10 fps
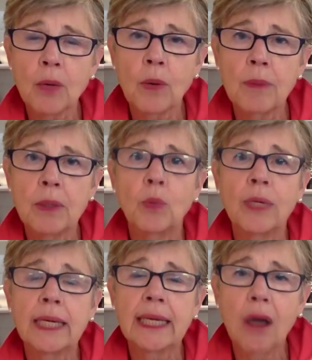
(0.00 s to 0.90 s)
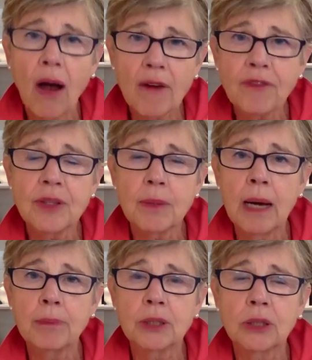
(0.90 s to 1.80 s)
our women. We offer them
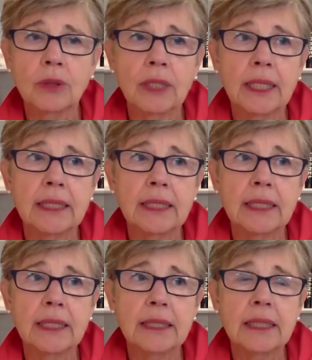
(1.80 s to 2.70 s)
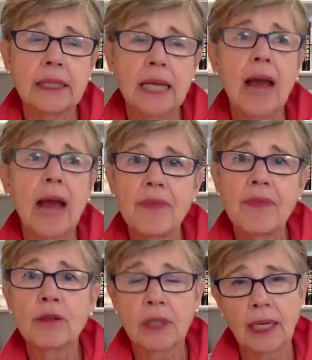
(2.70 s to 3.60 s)
opportunities and then they're
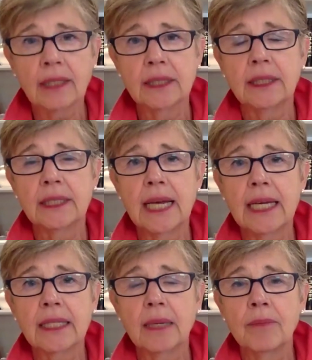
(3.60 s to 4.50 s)
reluctant to take them.